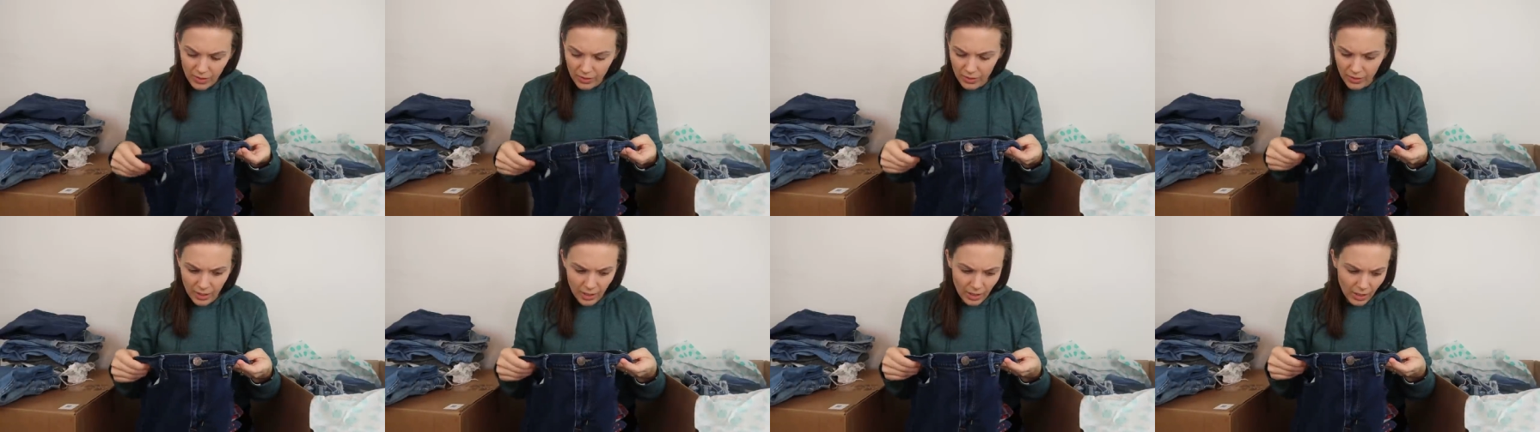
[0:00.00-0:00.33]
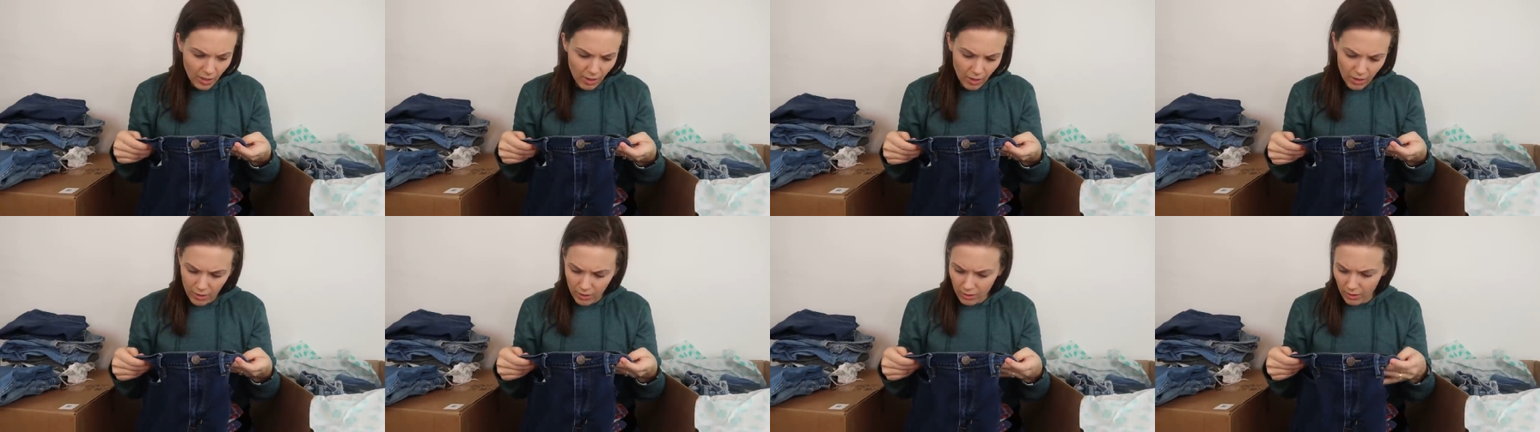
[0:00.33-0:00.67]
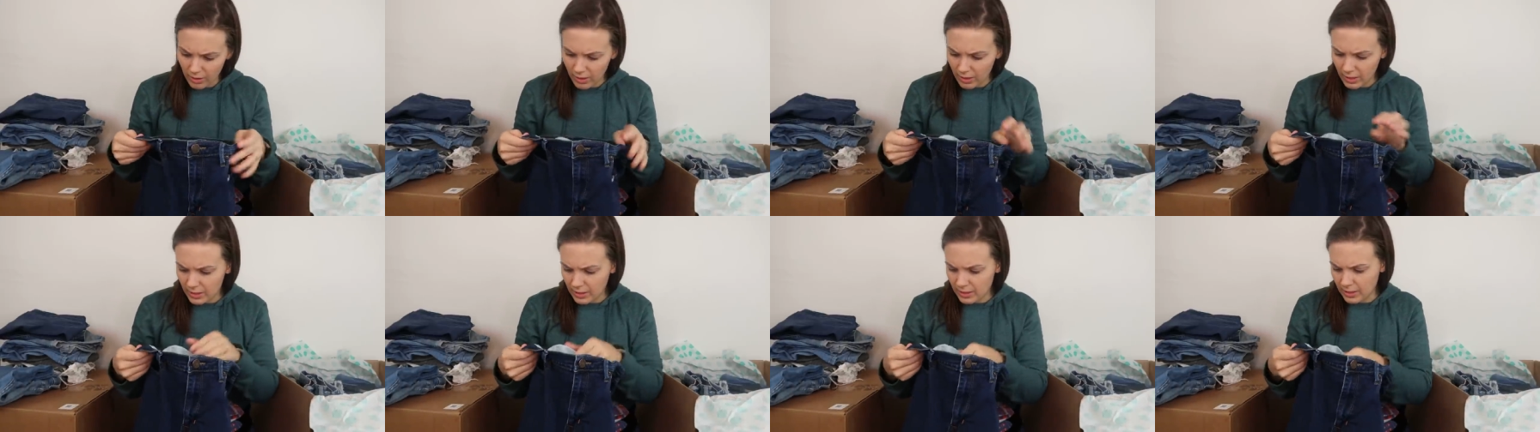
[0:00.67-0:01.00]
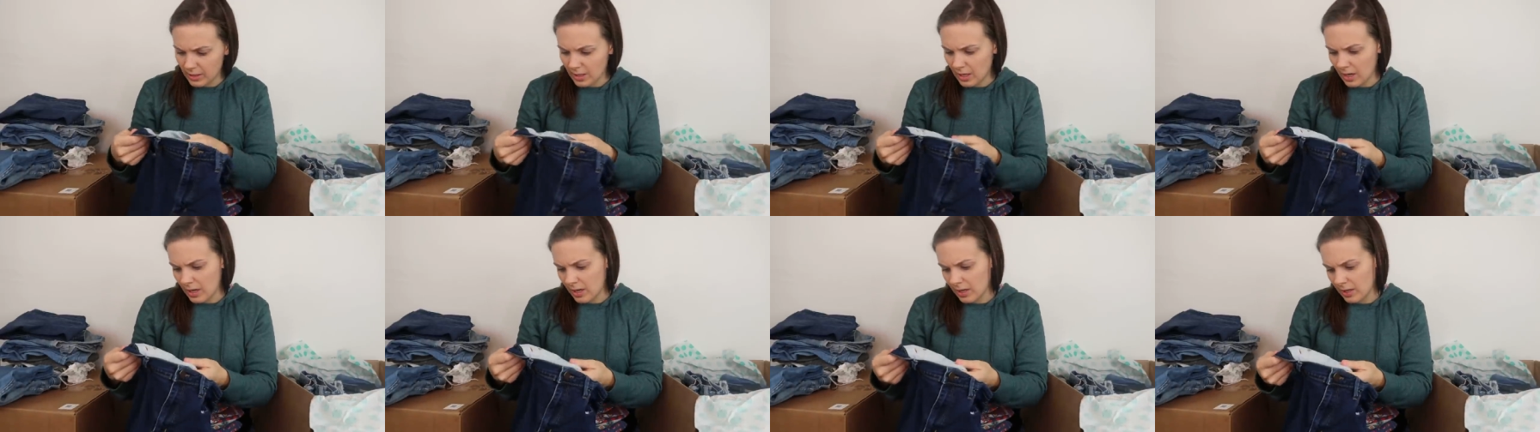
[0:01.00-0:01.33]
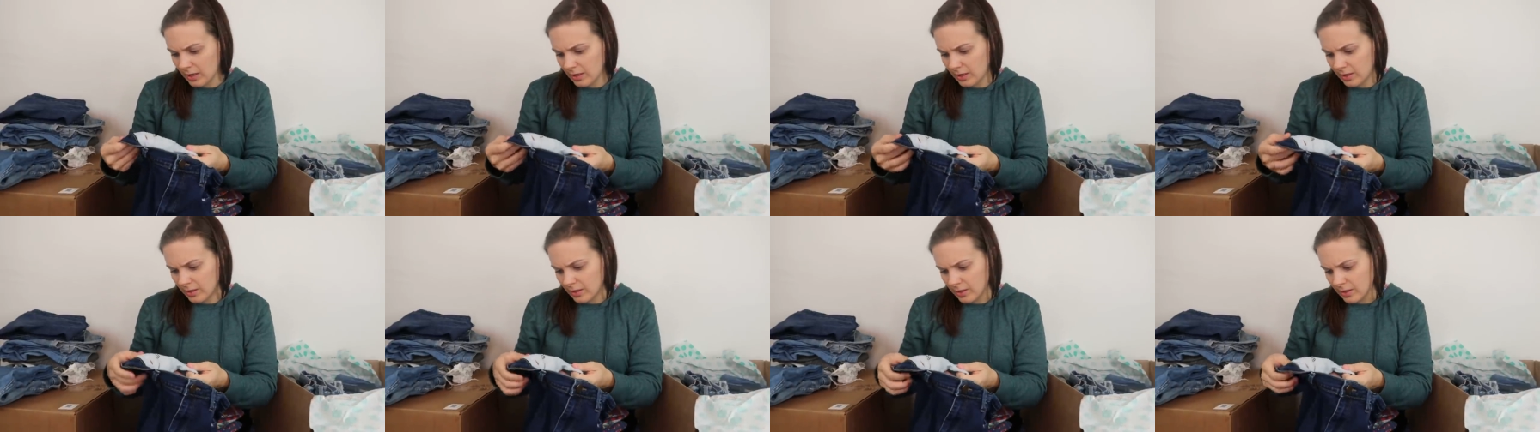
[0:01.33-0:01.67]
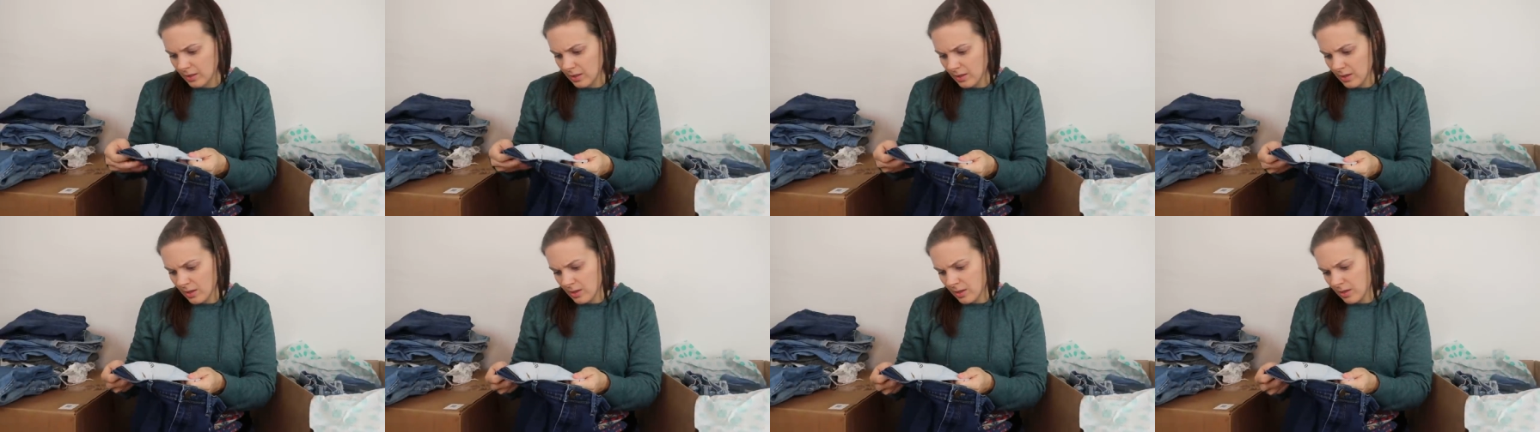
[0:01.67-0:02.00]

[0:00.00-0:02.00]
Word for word: They are a size,